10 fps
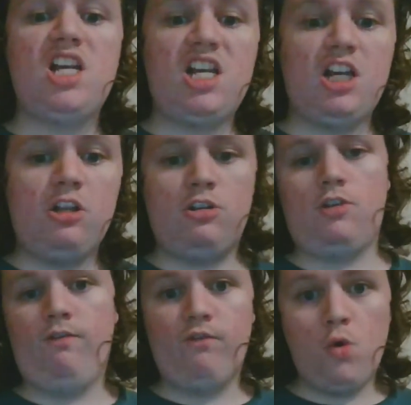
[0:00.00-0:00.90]
in
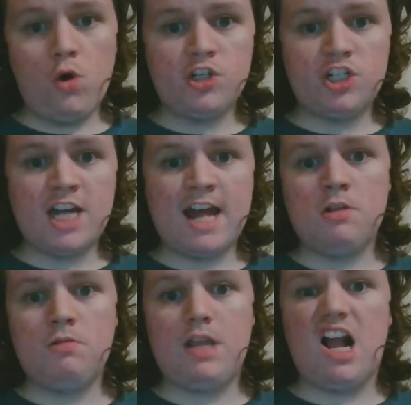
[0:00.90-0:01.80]

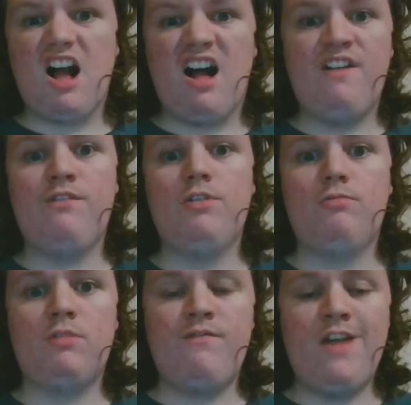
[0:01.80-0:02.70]
foreshadowing of
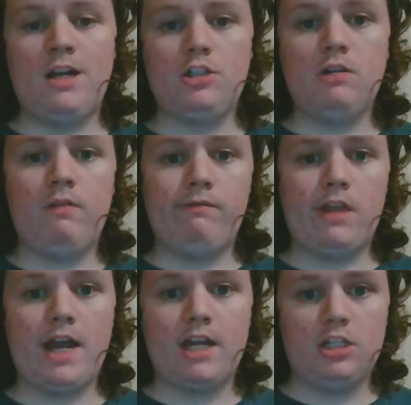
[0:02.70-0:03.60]
Revenge of the
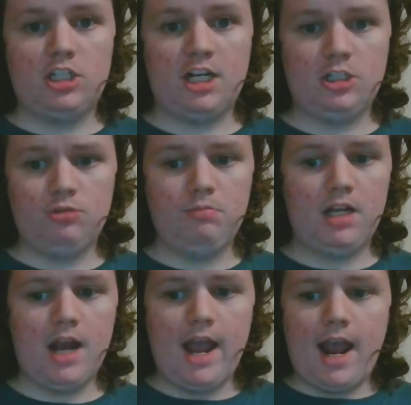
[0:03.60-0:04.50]
Flying
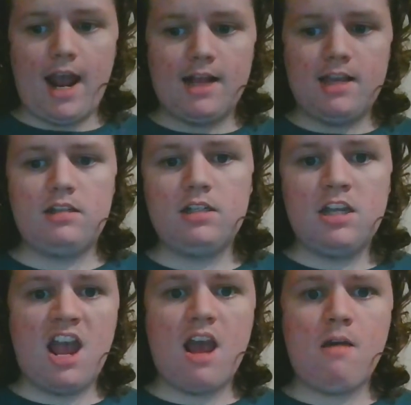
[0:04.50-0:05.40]
Dutchman. And this
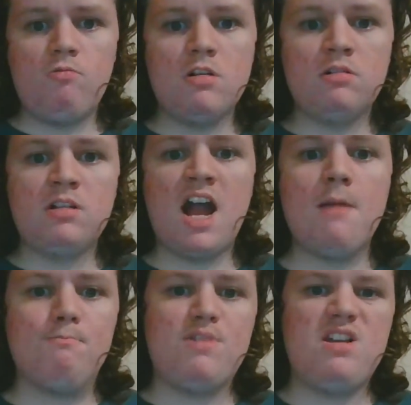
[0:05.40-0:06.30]
game will
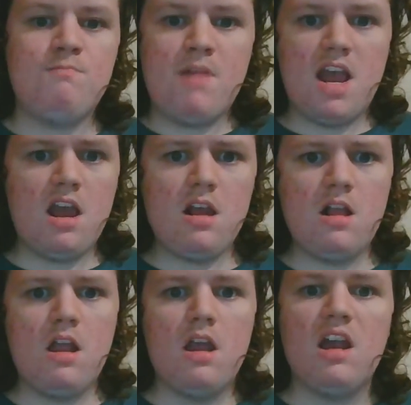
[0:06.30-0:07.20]
not be made
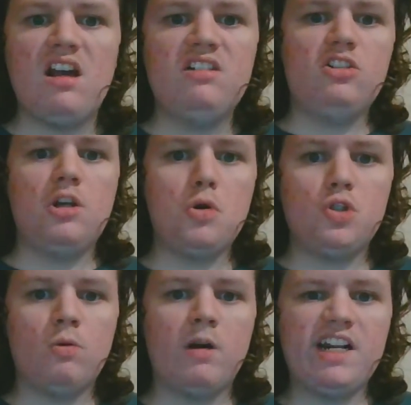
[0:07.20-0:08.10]
until
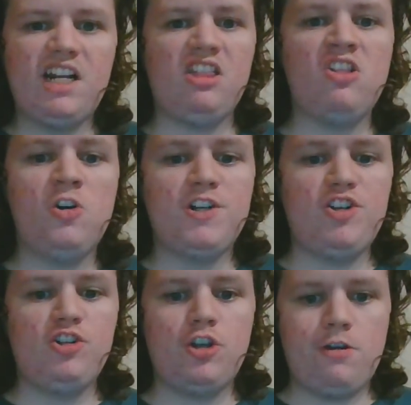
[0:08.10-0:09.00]

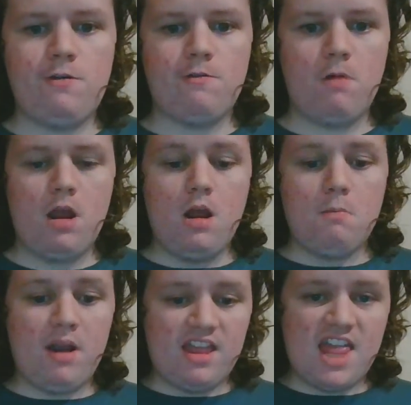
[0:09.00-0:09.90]
2032.
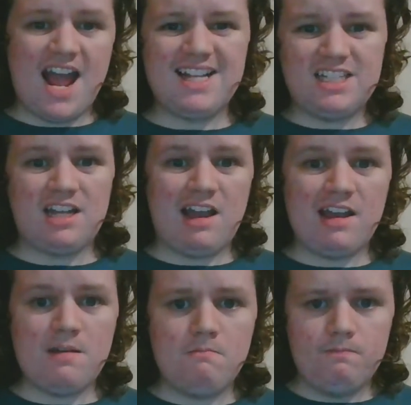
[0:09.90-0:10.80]
By that
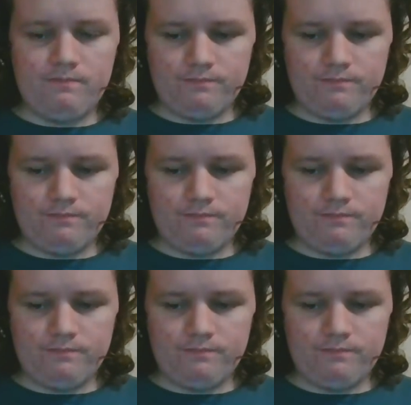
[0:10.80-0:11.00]
time,